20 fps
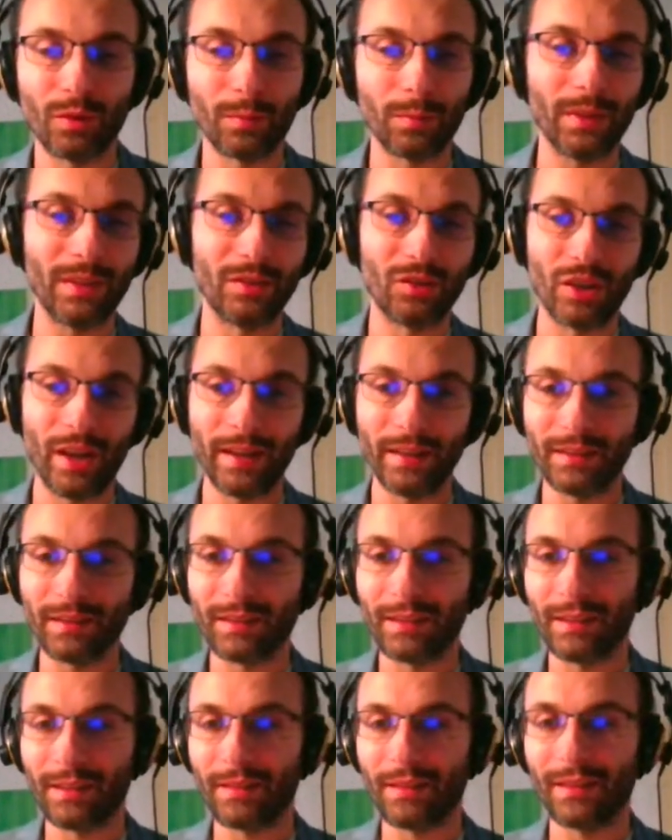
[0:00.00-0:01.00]
should be
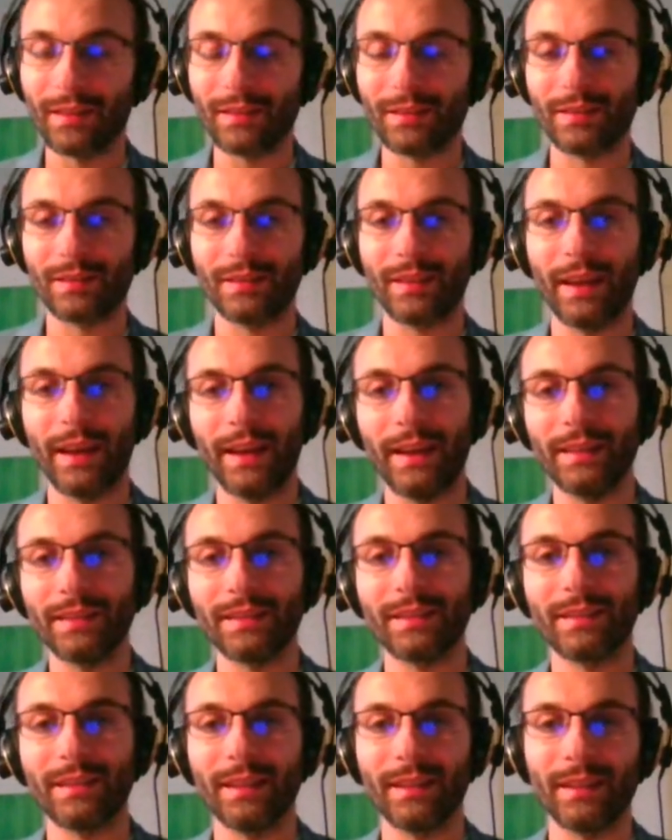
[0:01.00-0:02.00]
JSON in this
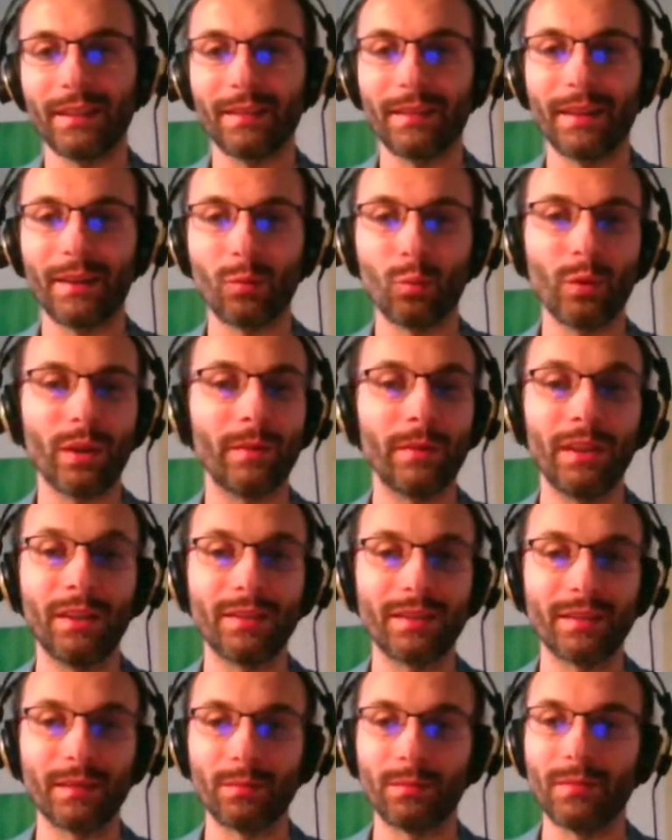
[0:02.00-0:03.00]
case, and then we
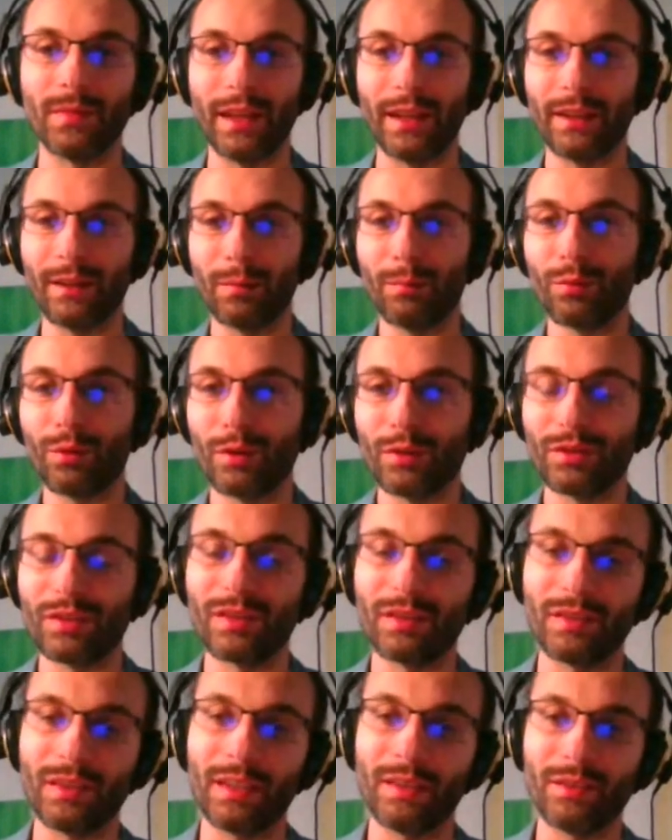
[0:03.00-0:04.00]
need some data
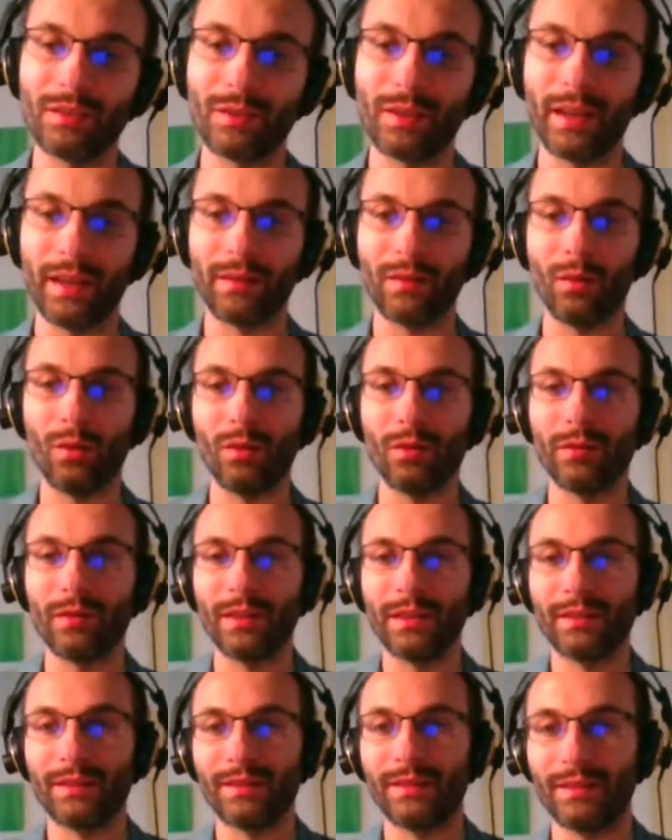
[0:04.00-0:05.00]
processing to get all
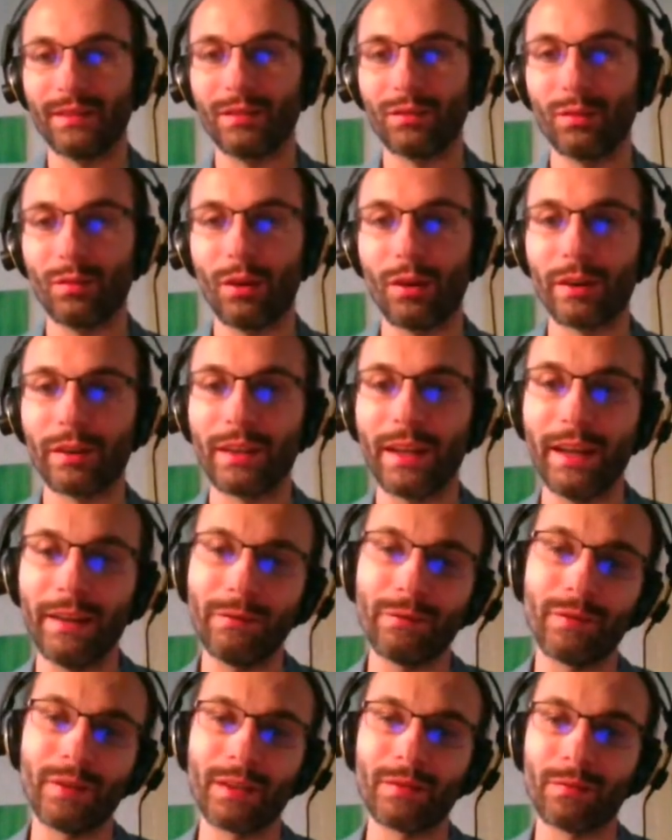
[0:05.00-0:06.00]
this to
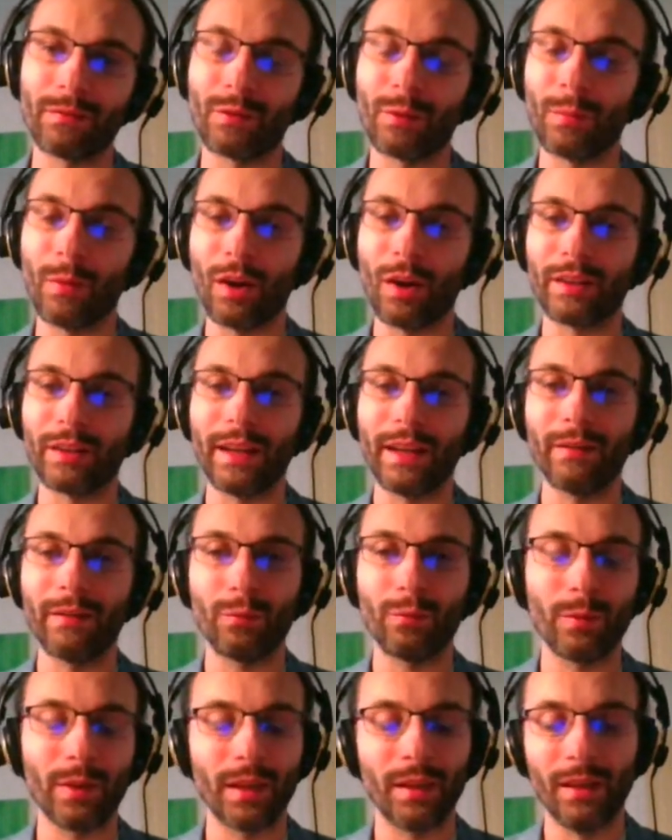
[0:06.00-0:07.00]
RDF, and from
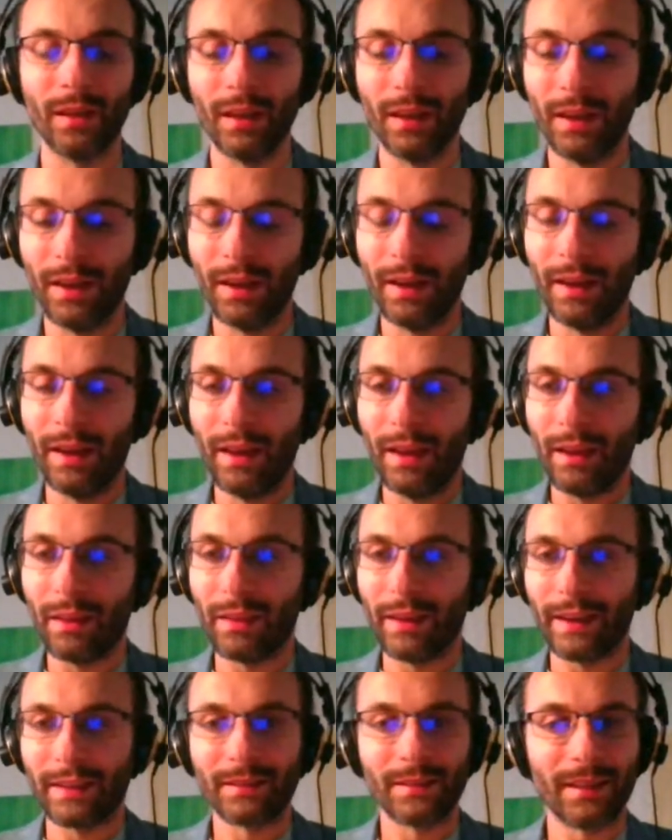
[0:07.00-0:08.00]
RDF we
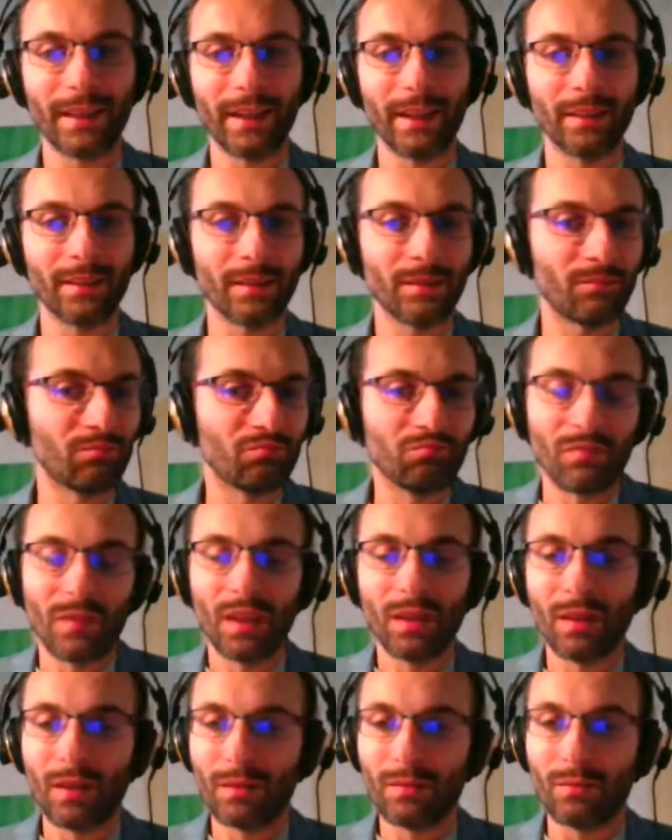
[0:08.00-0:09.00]
then can,
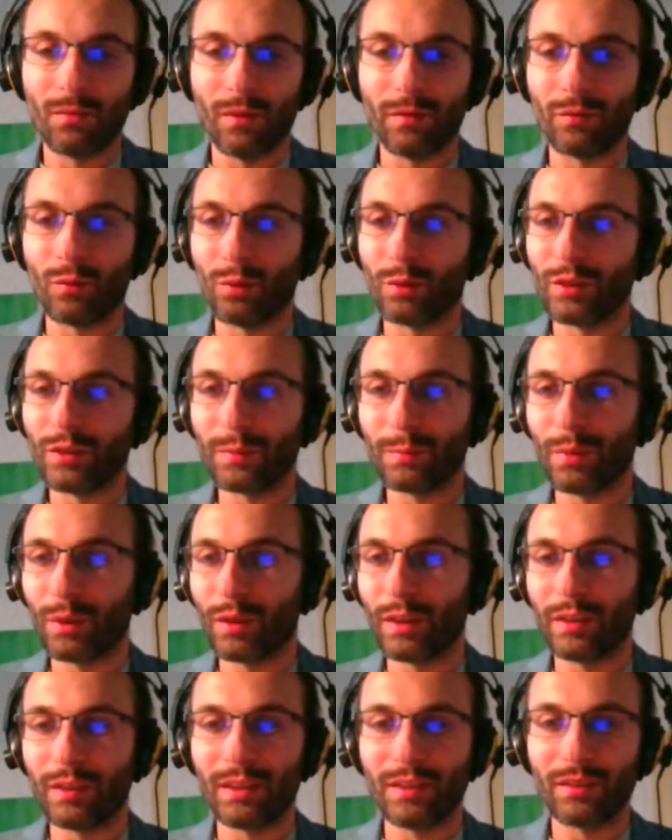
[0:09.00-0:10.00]
of course,
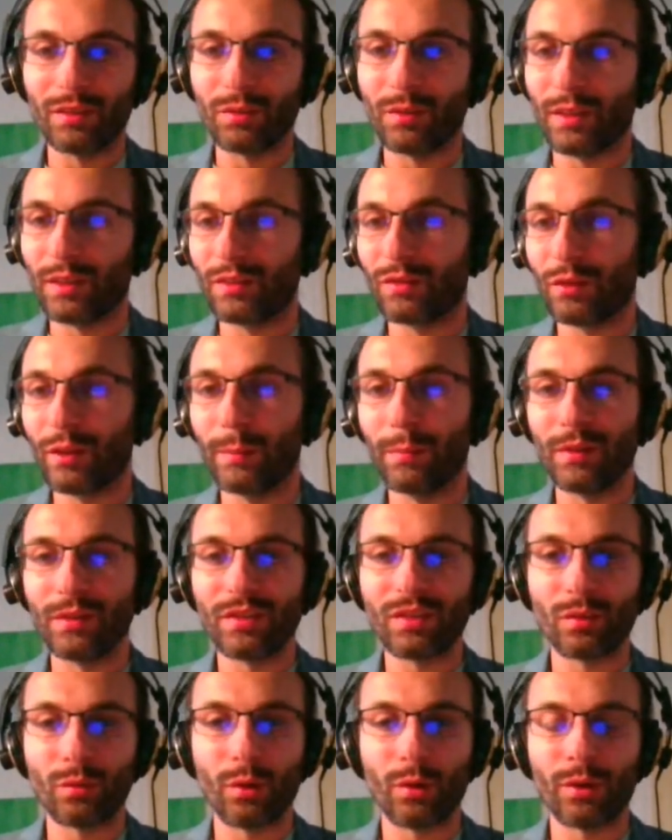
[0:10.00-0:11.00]
put it into a triple
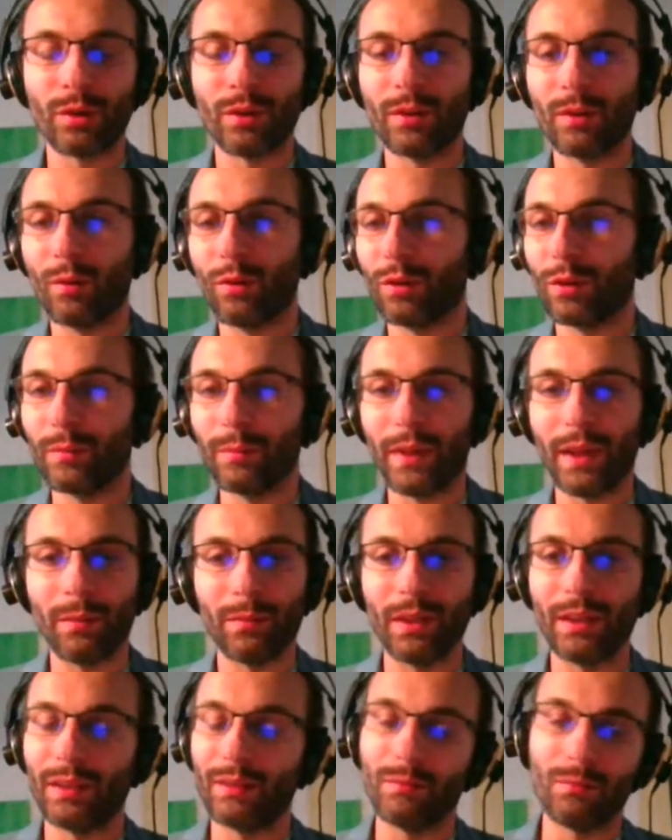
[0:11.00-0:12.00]
store or
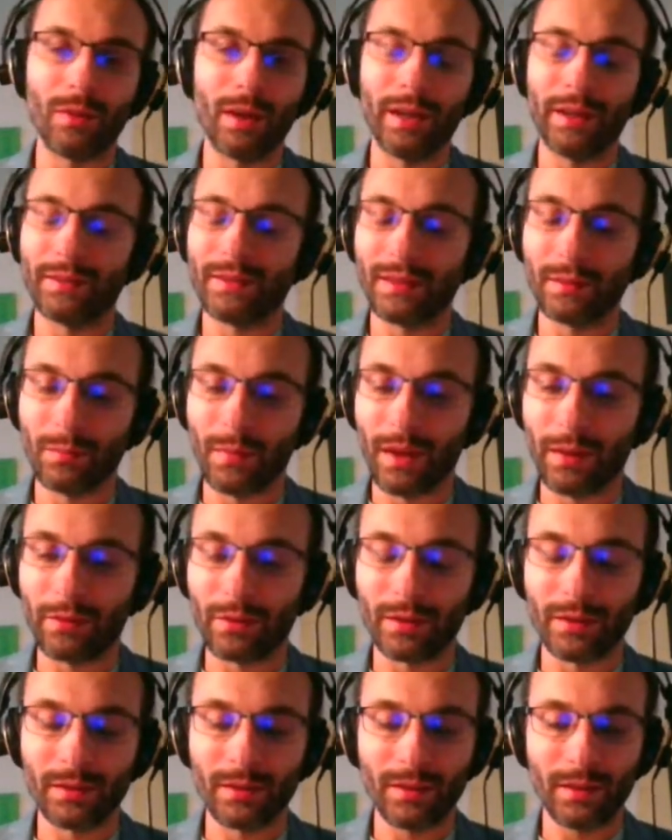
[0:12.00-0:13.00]
maybe write some
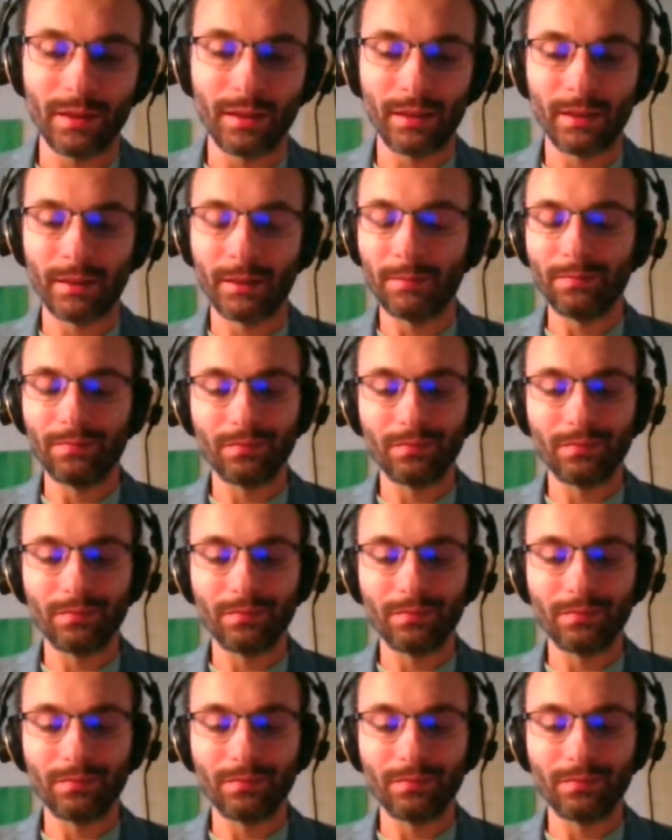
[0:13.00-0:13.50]
other